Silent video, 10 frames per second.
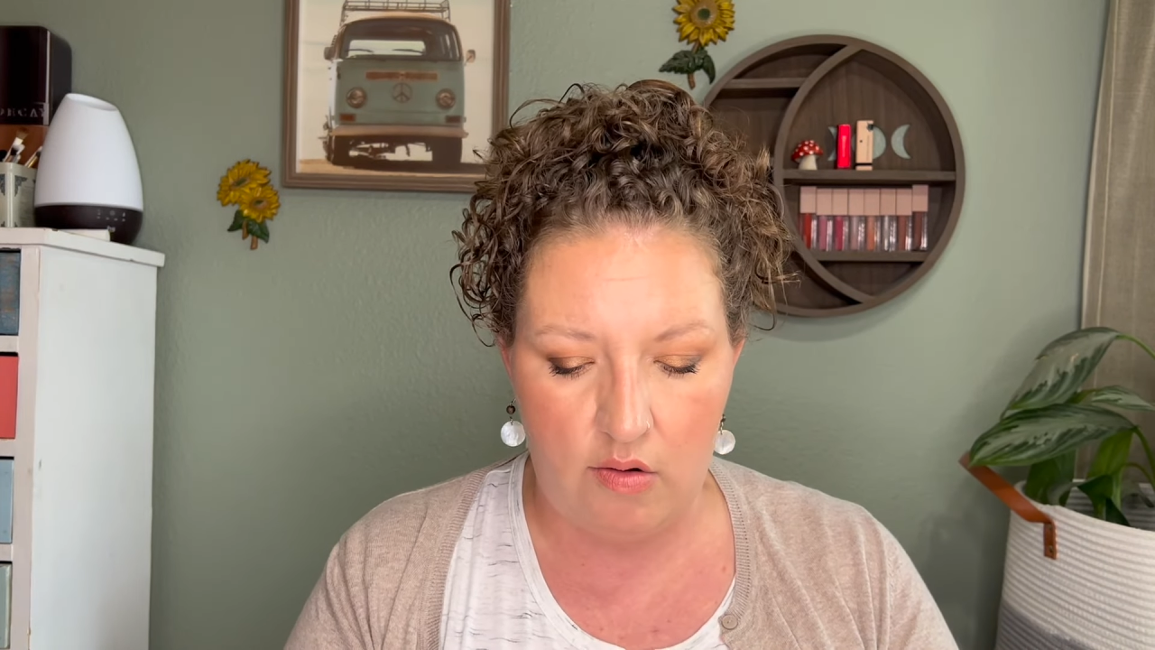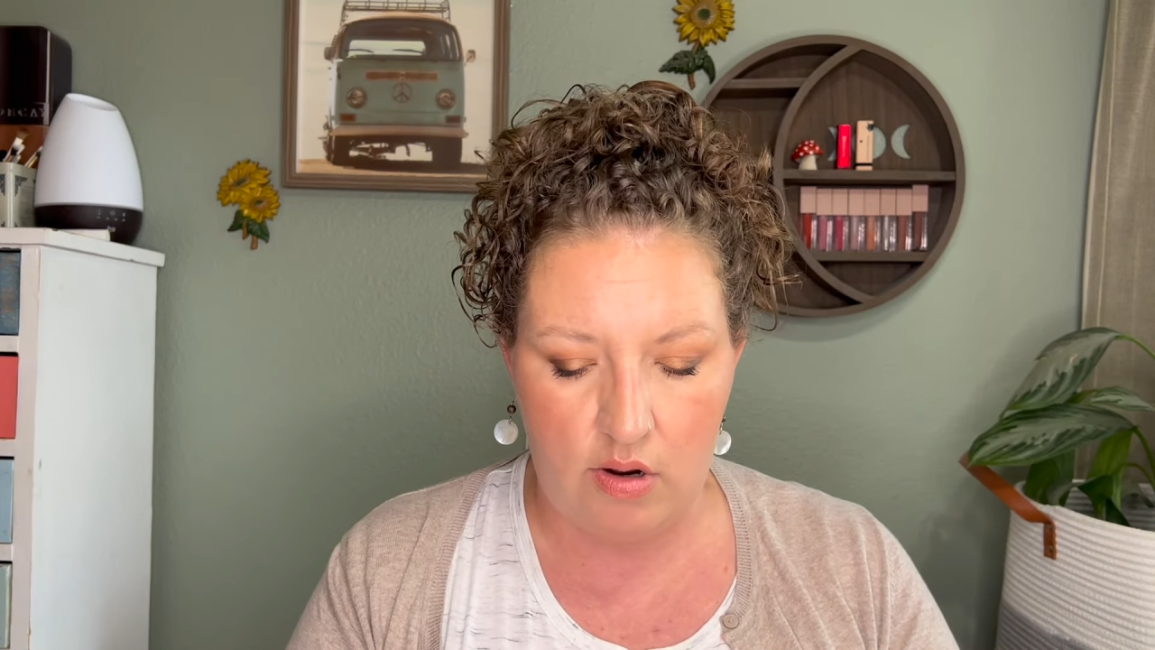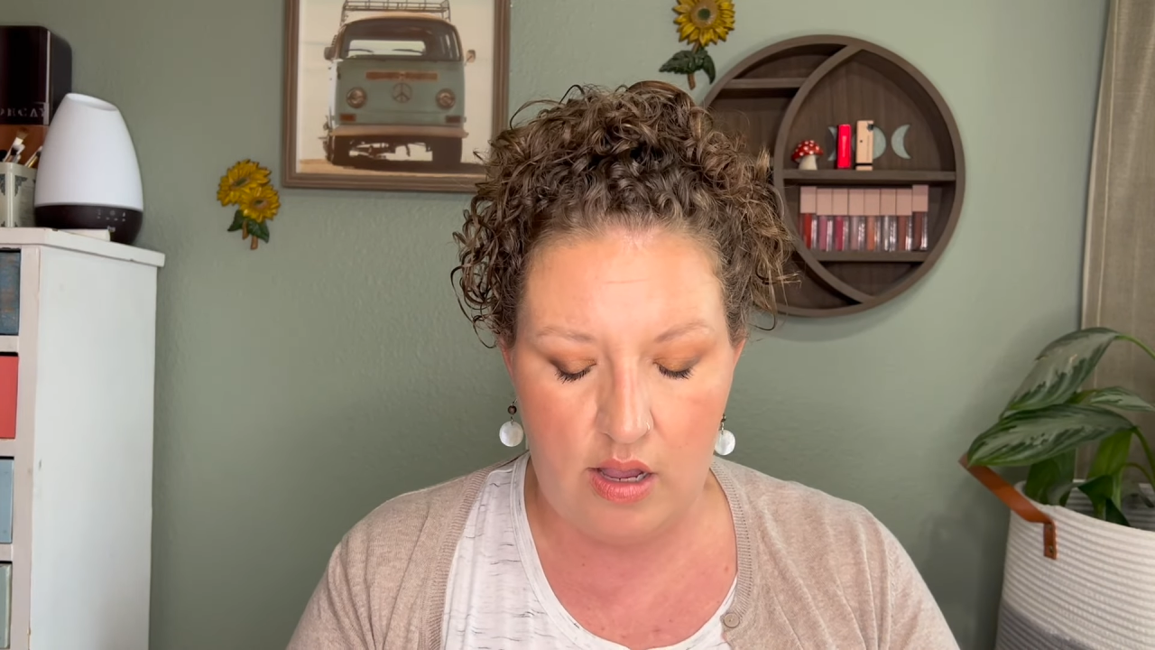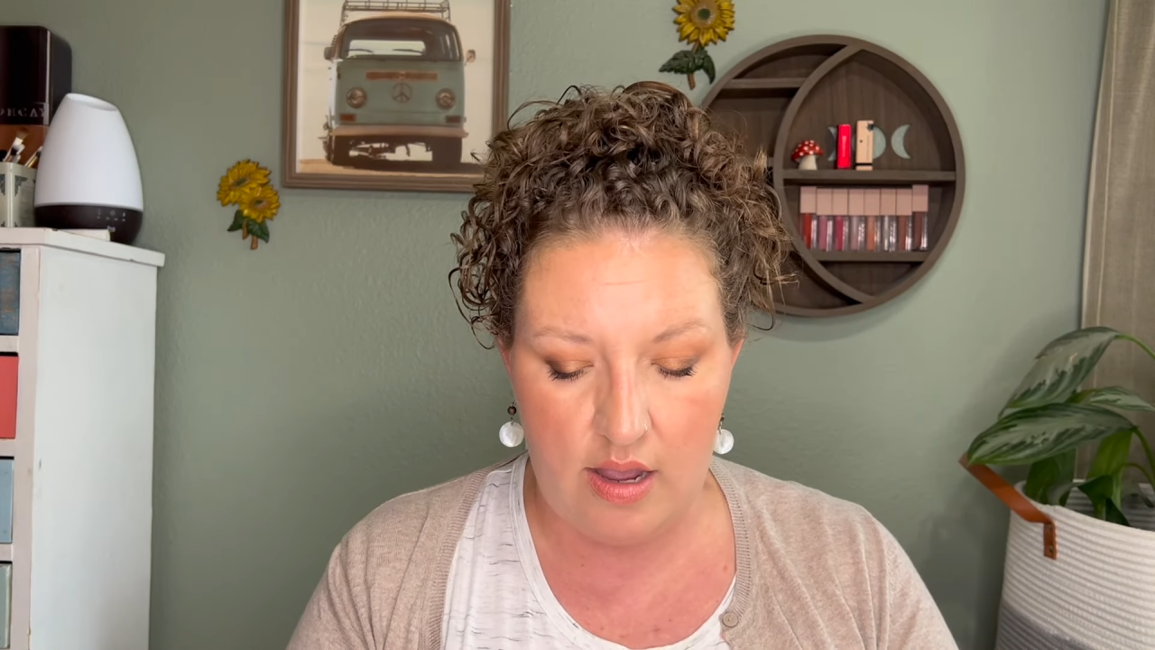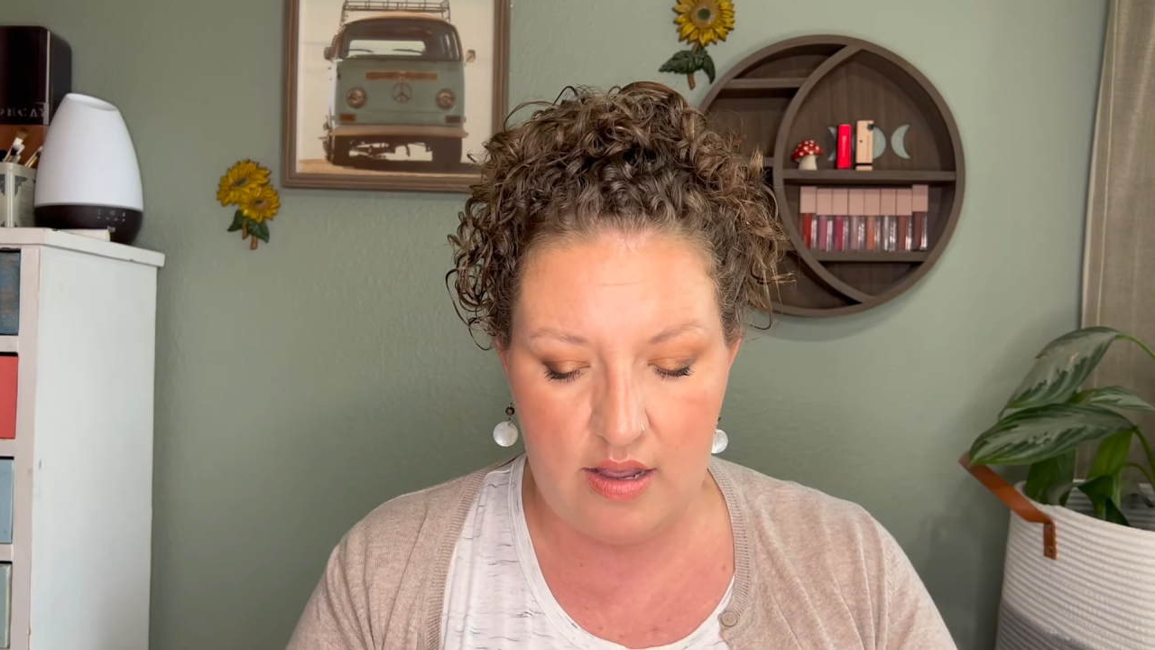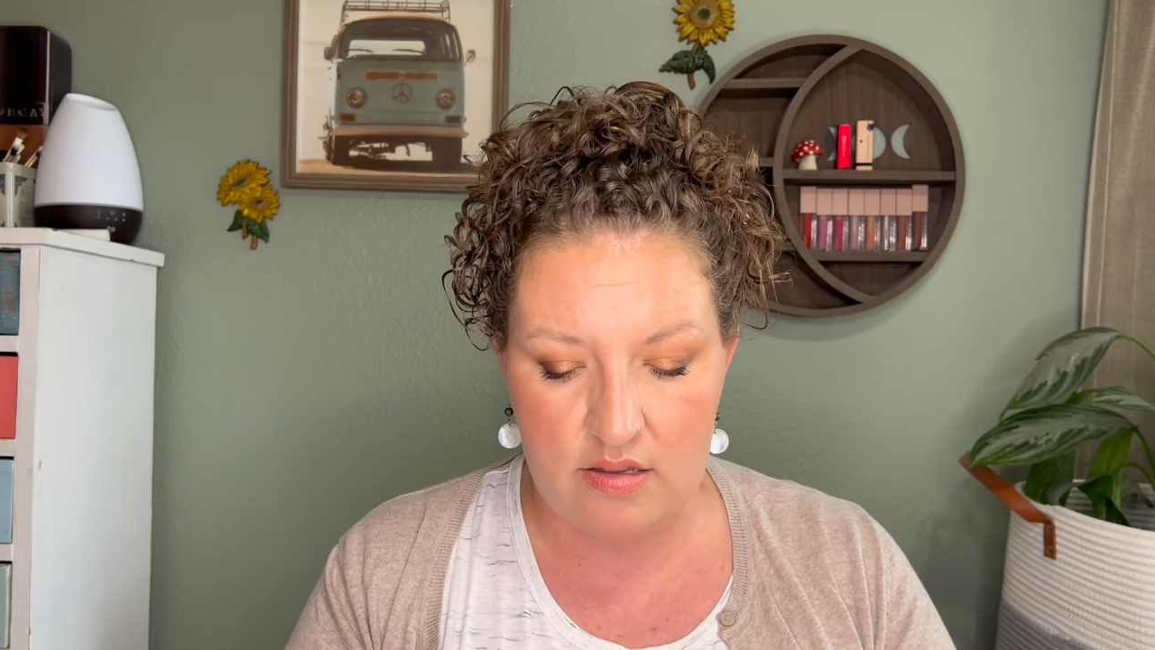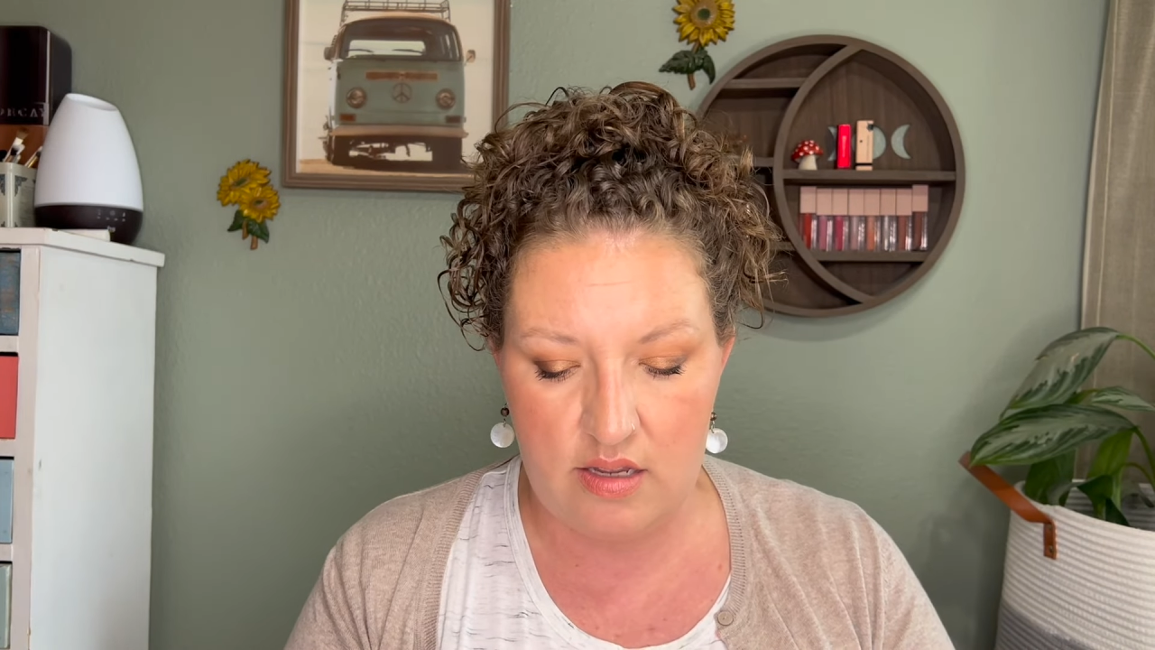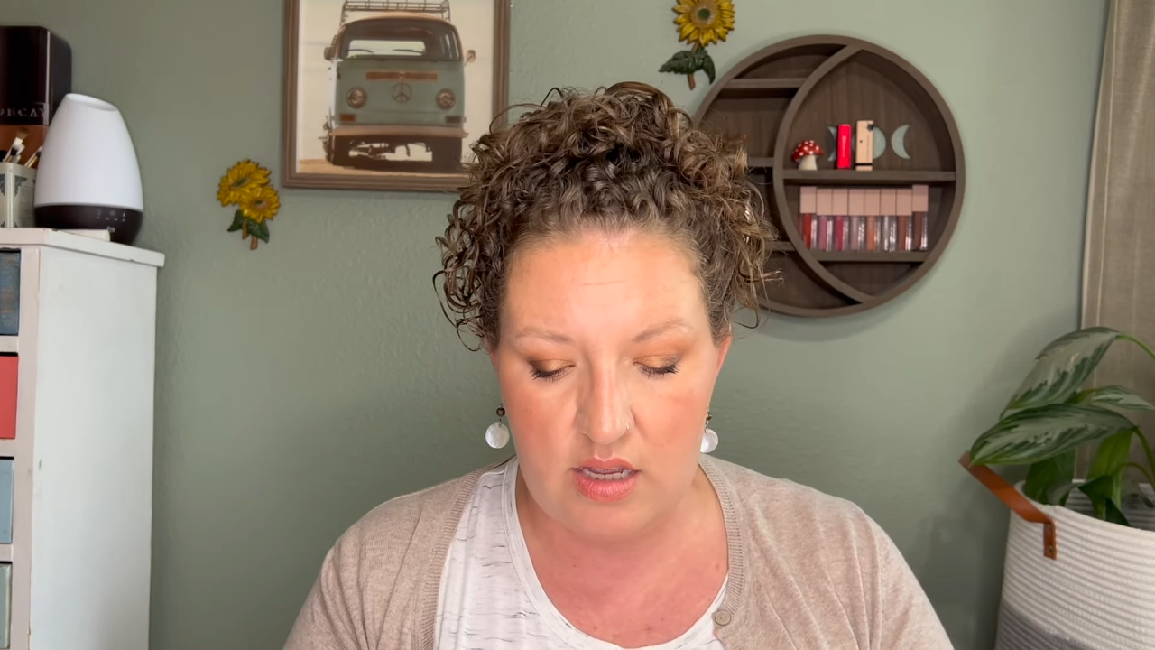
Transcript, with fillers: realized